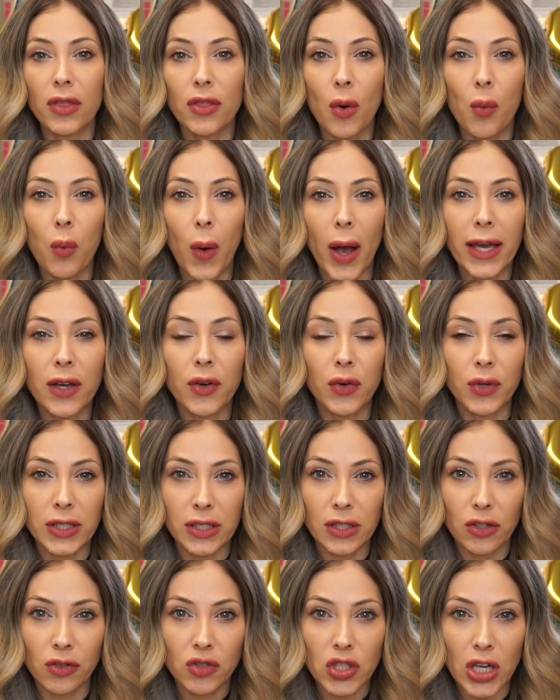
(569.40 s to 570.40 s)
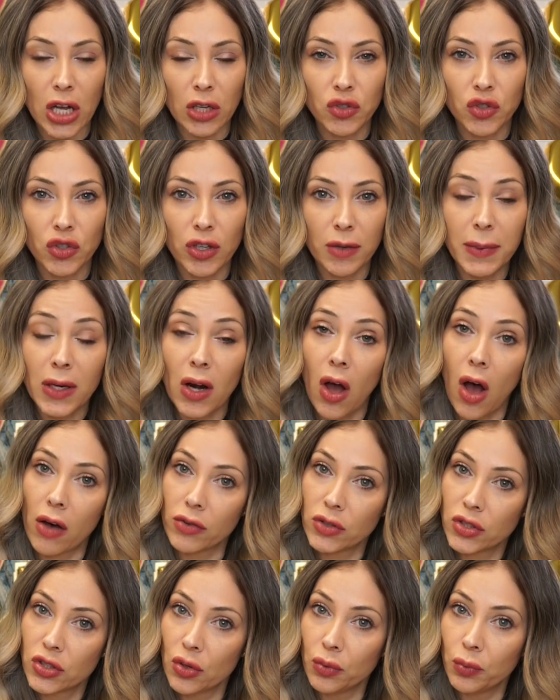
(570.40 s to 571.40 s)
The white crystal gel treatment
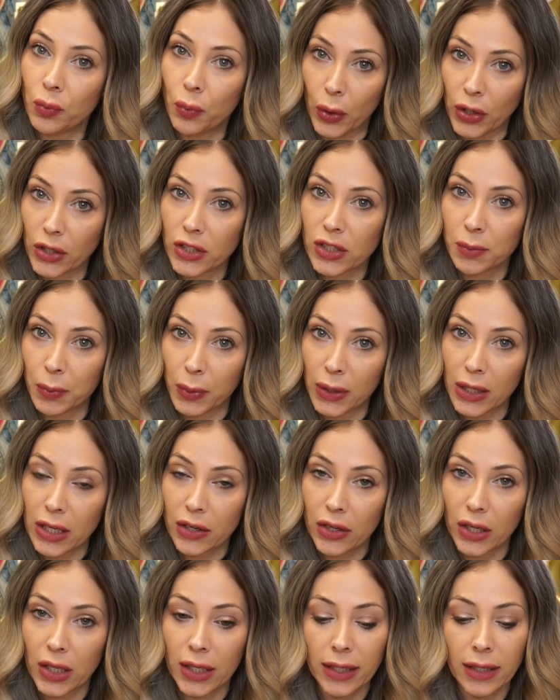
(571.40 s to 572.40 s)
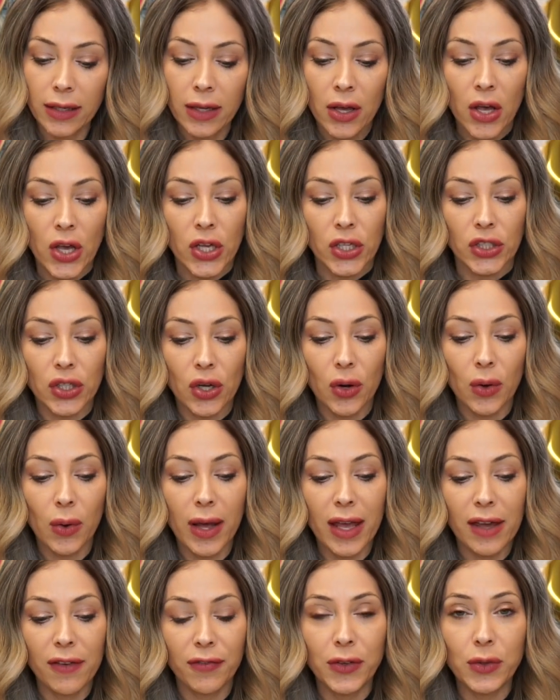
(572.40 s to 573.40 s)
also works pretty good. So
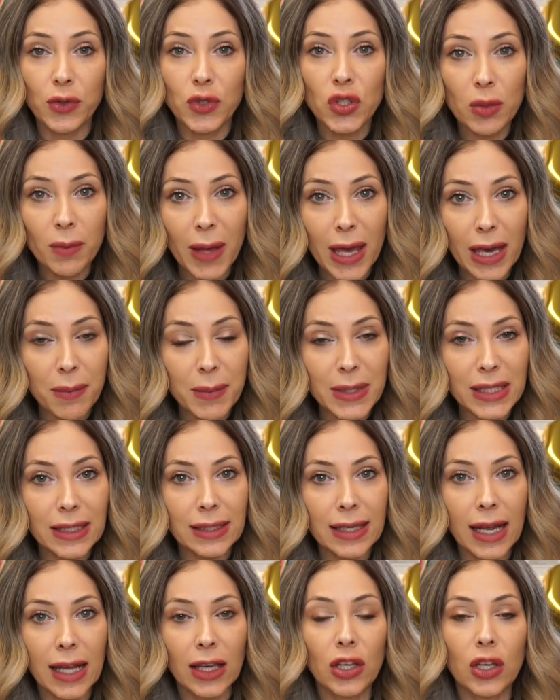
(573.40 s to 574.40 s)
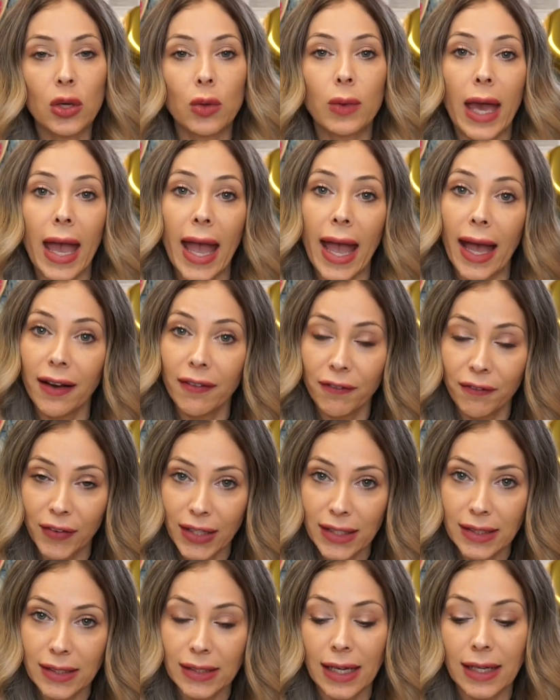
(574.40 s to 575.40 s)
if you do make a mistake, you can
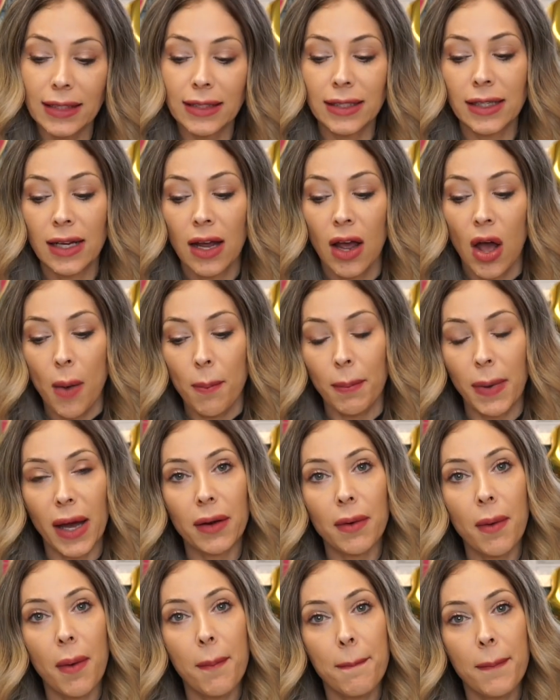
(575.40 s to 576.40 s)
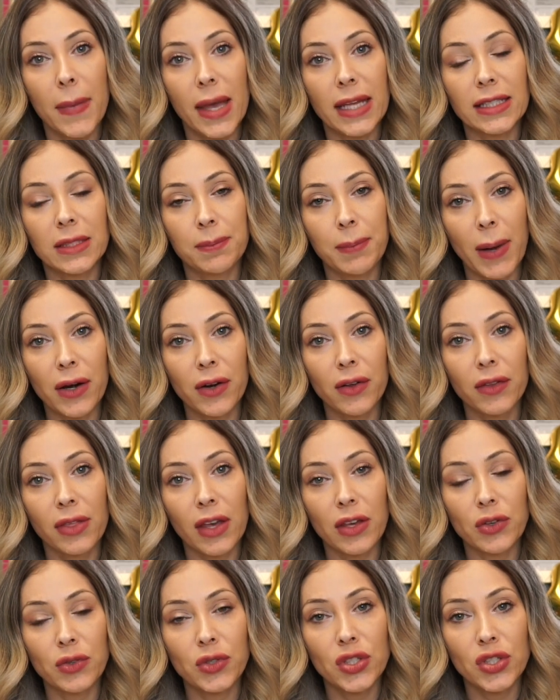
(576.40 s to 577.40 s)
fix it, but it's better
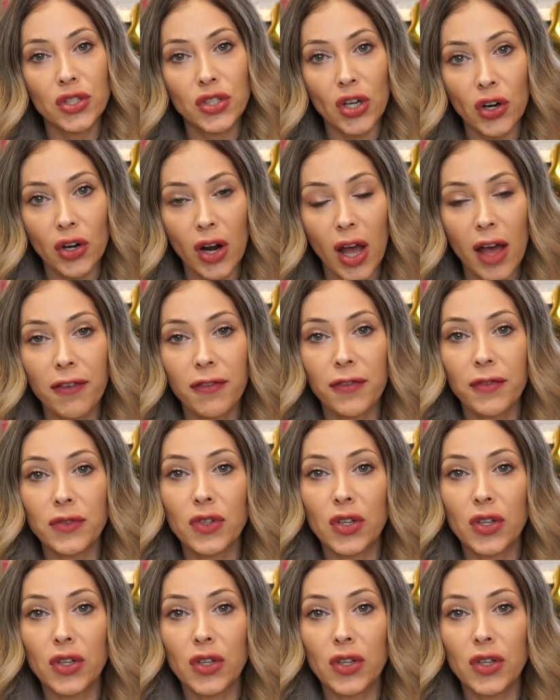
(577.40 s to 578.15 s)
that you start off,